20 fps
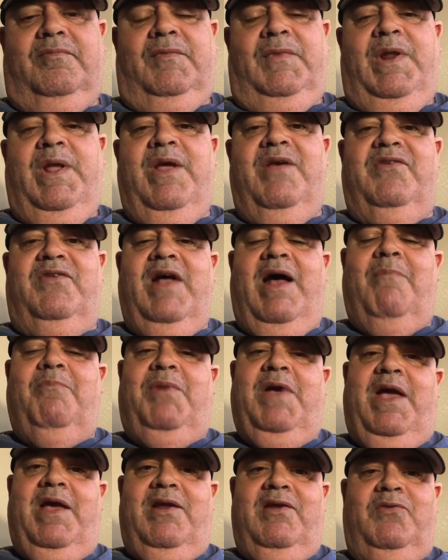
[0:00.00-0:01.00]
He has not
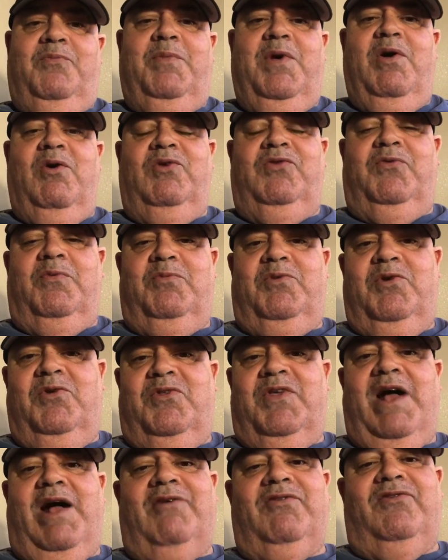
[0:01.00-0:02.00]
paid his bills from
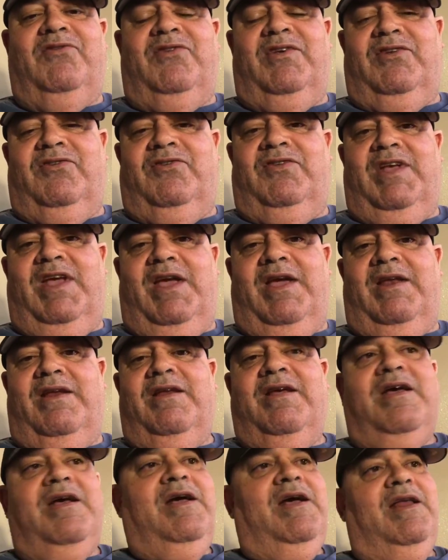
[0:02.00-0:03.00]
2016, and
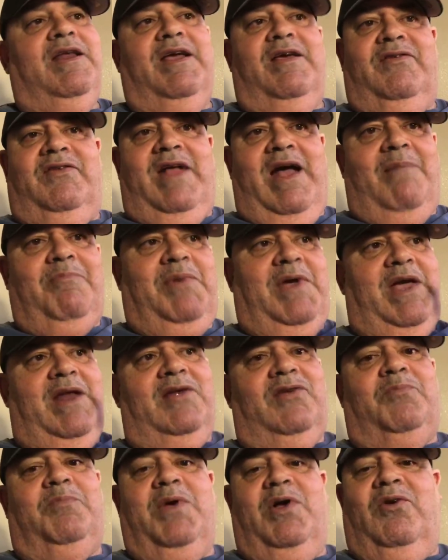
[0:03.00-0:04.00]
he has not paid
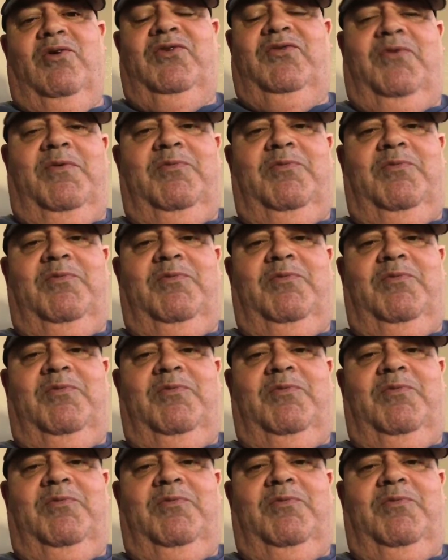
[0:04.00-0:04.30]
his bills from